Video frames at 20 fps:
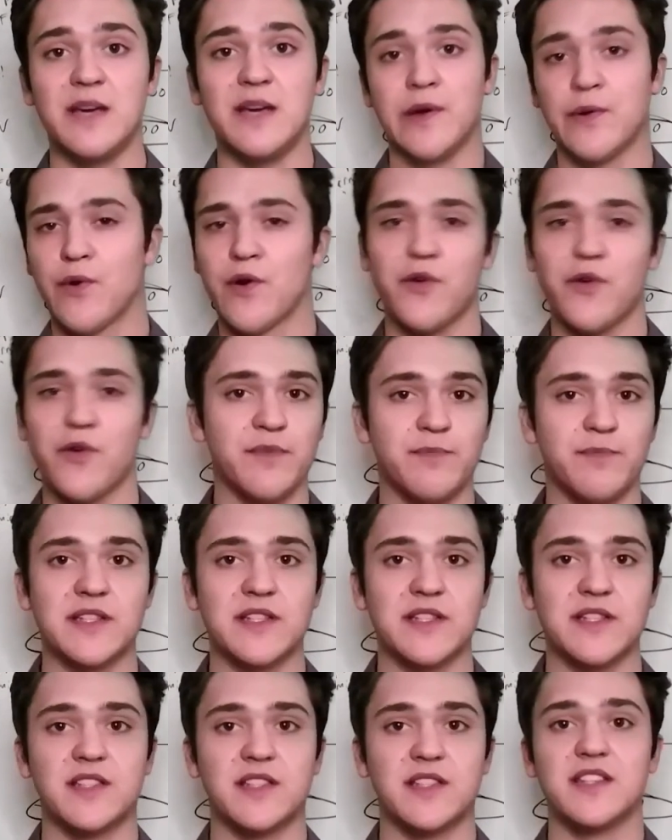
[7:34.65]
We work with
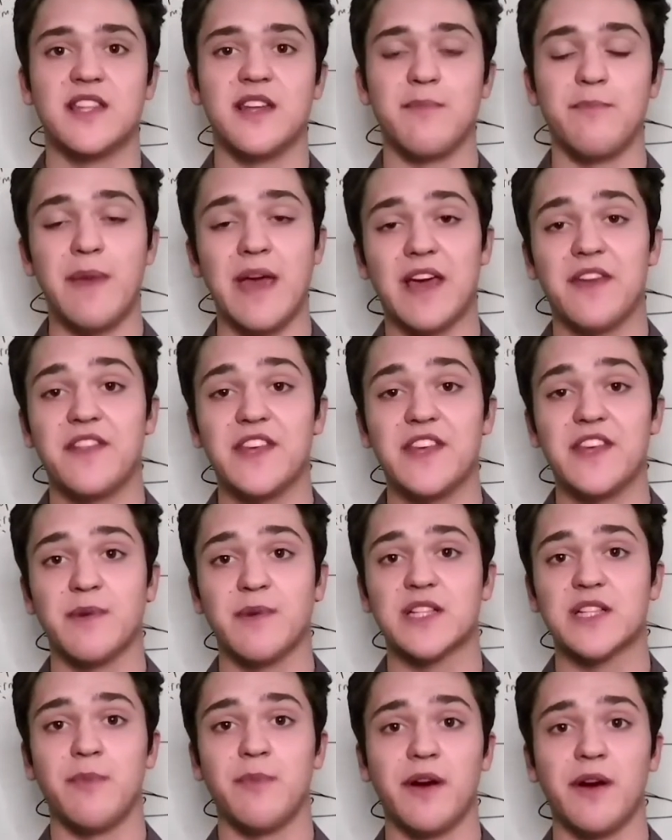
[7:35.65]
businesses that make this
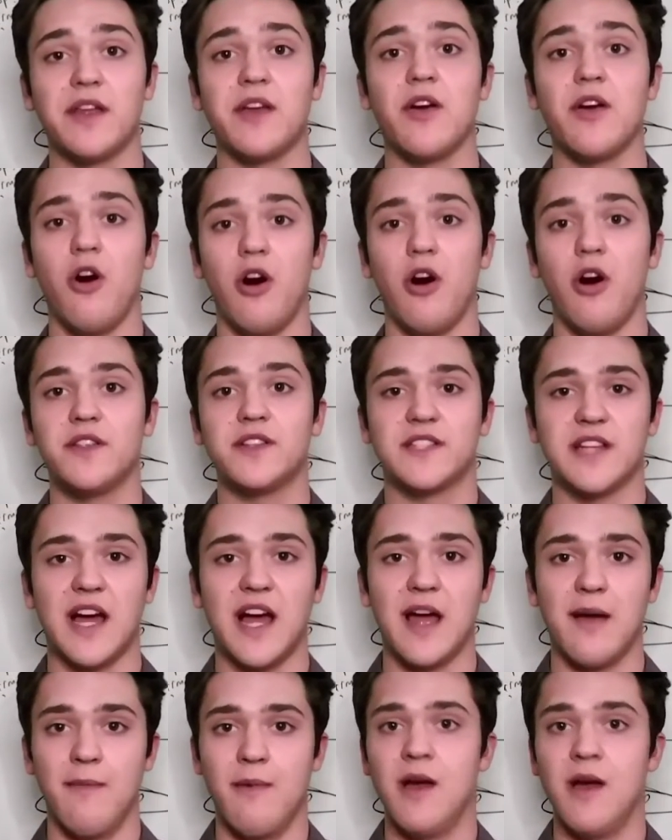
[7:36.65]
much money all the
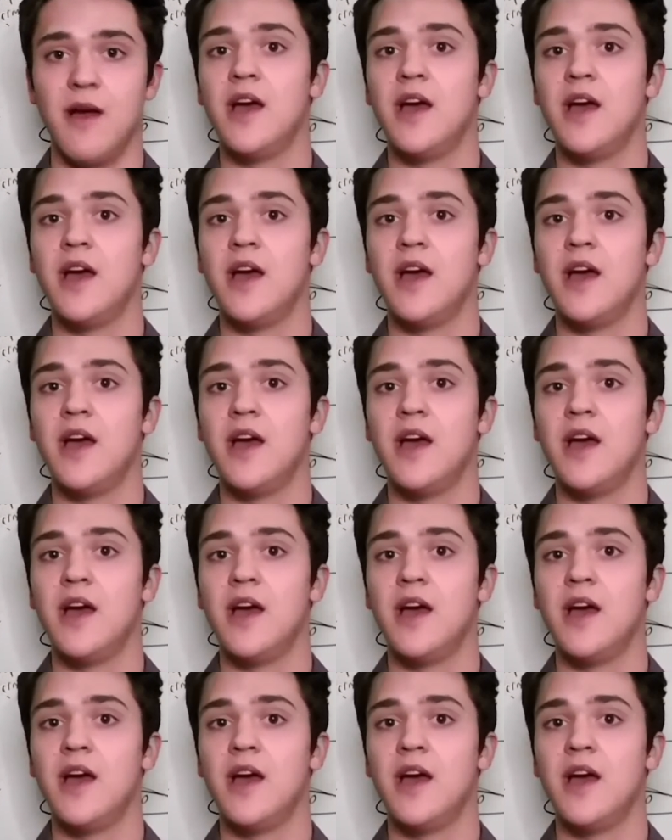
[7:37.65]
time.